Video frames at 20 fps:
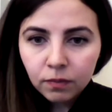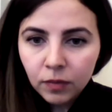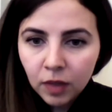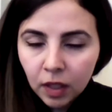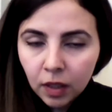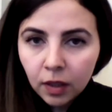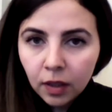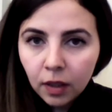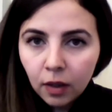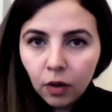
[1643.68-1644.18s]

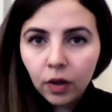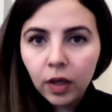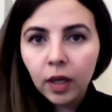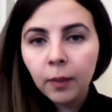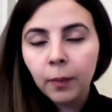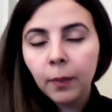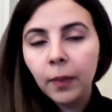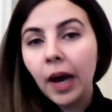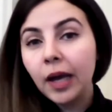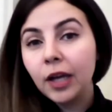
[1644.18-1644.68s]
Okay,
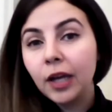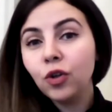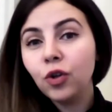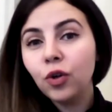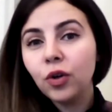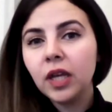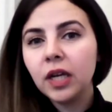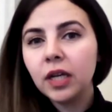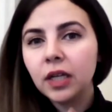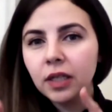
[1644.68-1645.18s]
I know
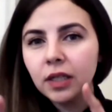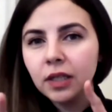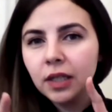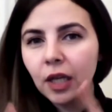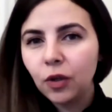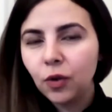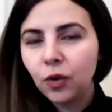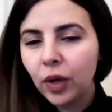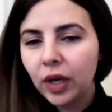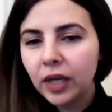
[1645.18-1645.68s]
that in the
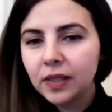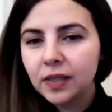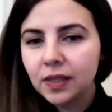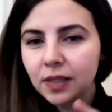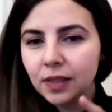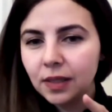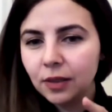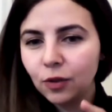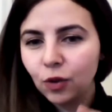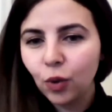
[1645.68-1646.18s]

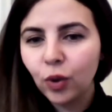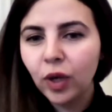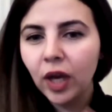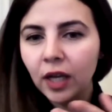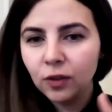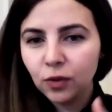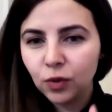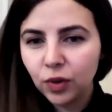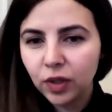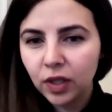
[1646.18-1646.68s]
US, you
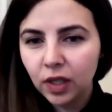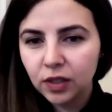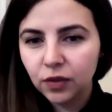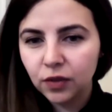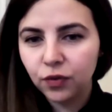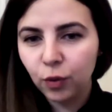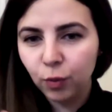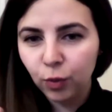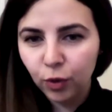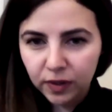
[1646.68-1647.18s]
can't do that
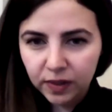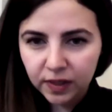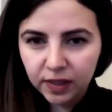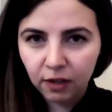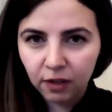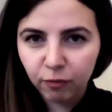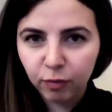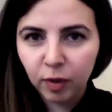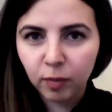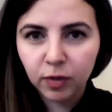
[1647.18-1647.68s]
if your book is
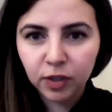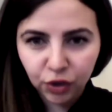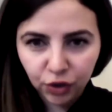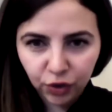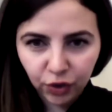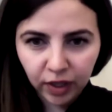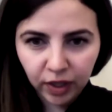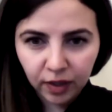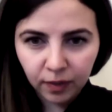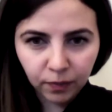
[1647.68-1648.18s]
self-published,
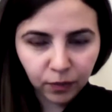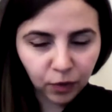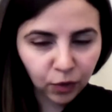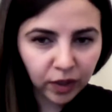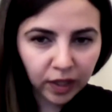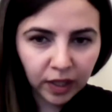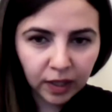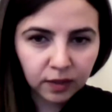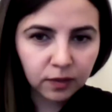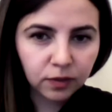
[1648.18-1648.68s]
right? You
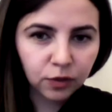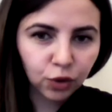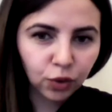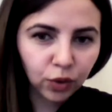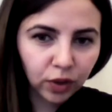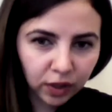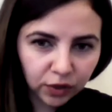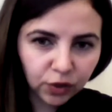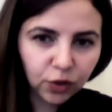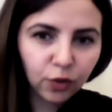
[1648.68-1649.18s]
can't
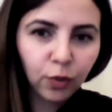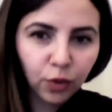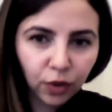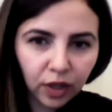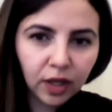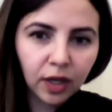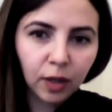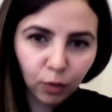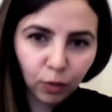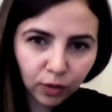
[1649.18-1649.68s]
showcase your book
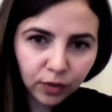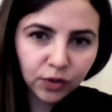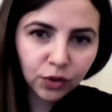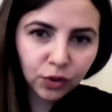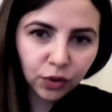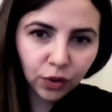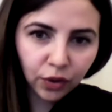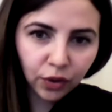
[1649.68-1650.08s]
in a bookstore.